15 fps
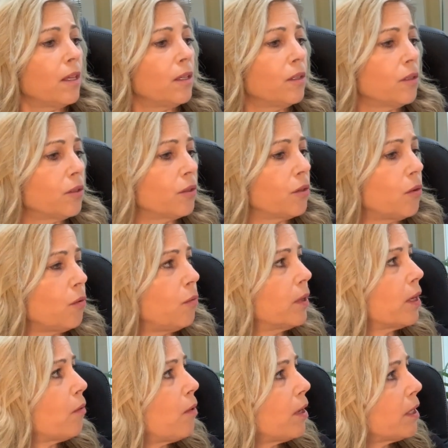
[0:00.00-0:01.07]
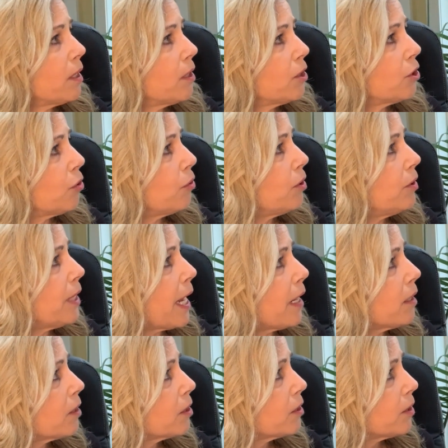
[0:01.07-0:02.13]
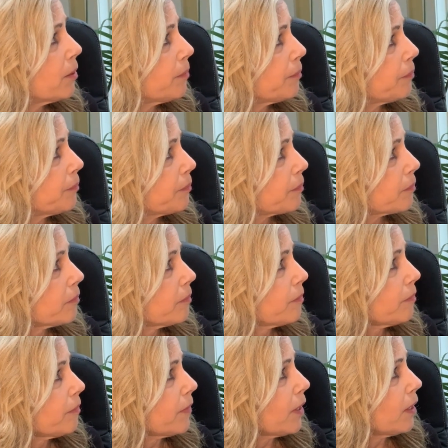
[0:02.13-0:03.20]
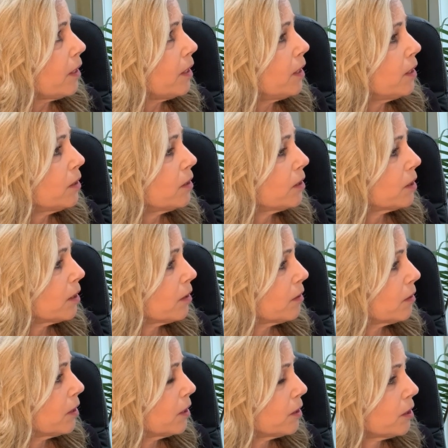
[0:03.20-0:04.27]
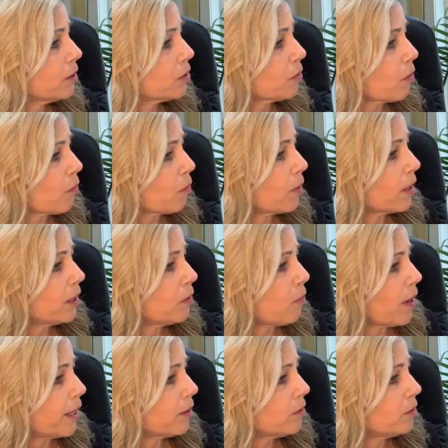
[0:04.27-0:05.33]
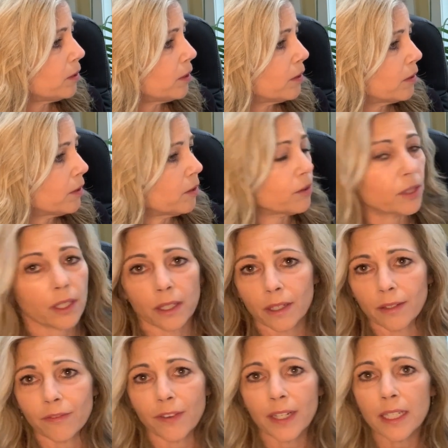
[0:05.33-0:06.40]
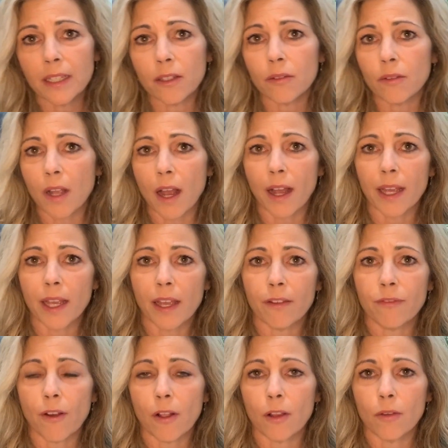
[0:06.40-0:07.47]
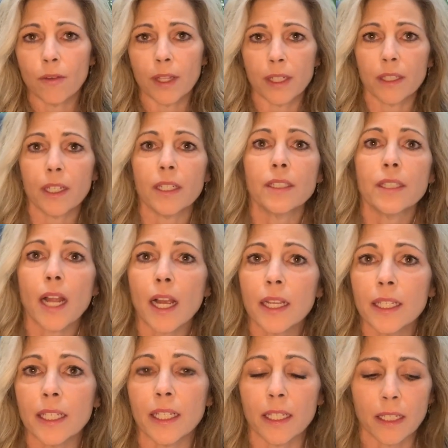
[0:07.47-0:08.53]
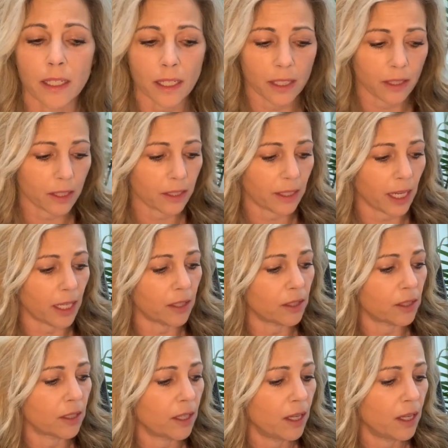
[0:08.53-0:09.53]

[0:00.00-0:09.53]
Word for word: So what I want to show you next is, this is really wild. There's a funny little guy I follow in Kentucky in the States.